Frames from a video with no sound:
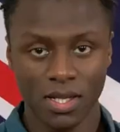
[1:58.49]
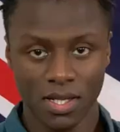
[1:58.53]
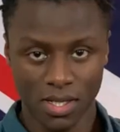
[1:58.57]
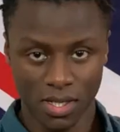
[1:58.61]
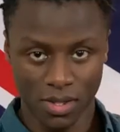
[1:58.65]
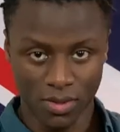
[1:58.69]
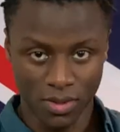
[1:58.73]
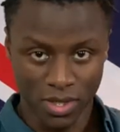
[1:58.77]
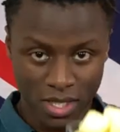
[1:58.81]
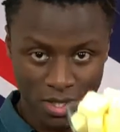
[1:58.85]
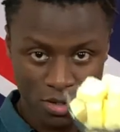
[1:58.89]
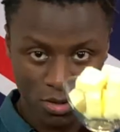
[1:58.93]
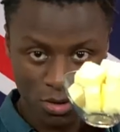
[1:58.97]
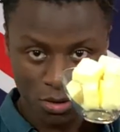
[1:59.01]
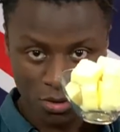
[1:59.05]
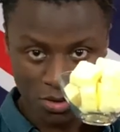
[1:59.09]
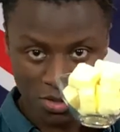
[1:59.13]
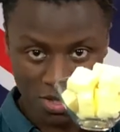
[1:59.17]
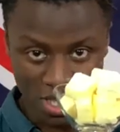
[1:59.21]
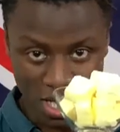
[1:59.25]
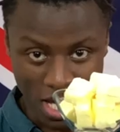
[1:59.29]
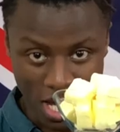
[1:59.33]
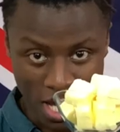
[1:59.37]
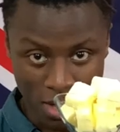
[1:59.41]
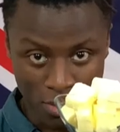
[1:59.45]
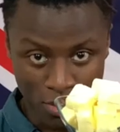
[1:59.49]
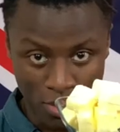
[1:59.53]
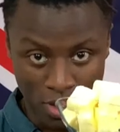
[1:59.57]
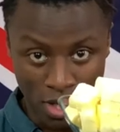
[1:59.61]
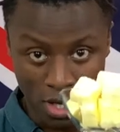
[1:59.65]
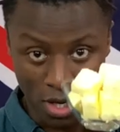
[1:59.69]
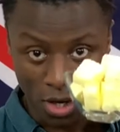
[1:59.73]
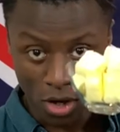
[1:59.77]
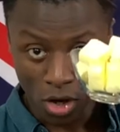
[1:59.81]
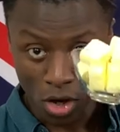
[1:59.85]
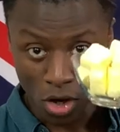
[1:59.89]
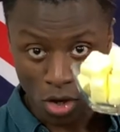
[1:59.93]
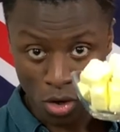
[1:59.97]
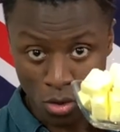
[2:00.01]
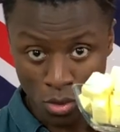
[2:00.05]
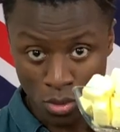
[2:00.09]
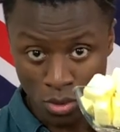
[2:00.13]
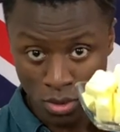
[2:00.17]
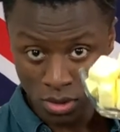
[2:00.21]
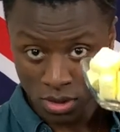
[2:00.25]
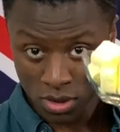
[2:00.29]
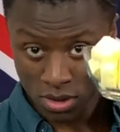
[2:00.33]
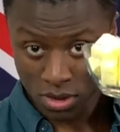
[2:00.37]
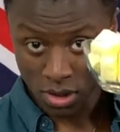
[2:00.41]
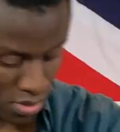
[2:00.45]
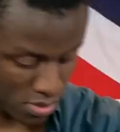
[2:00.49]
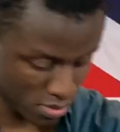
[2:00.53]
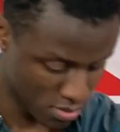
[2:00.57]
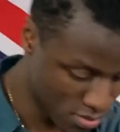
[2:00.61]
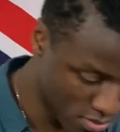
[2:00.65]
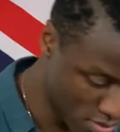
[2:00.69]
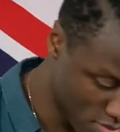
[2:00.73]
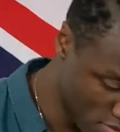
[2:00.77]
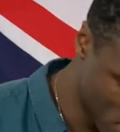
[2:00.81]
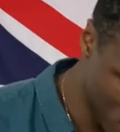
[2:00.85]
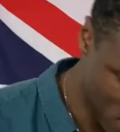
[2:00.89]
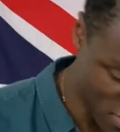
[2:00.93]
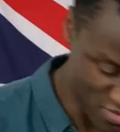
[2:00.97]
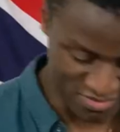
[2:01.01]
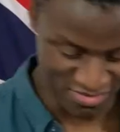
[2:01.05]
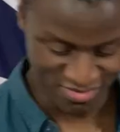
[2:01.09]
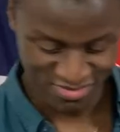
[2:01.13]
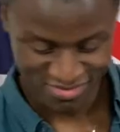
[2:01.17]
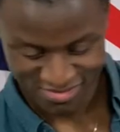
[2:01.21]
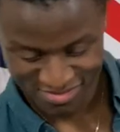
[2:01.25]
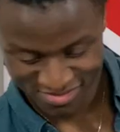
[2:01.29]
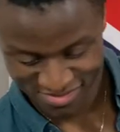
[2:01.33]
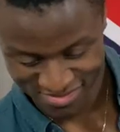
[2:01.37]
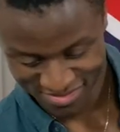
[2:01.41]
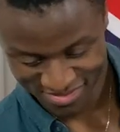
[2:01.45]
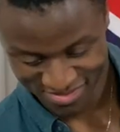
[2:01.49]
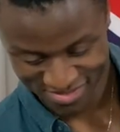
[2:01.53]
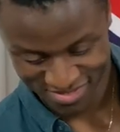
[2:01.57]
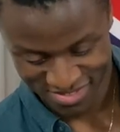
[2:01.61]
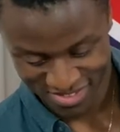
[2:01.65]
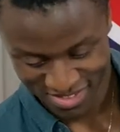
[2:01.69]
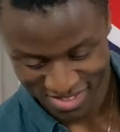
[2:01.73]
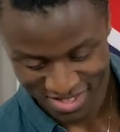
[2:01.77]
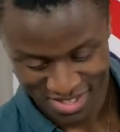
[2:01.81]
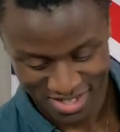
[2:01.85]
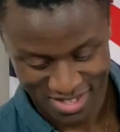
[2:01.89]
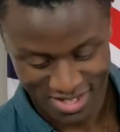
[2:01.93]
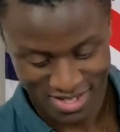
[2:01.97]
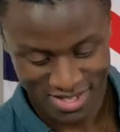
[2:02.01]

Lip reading: Now in goes our cold butter. I'm going to flake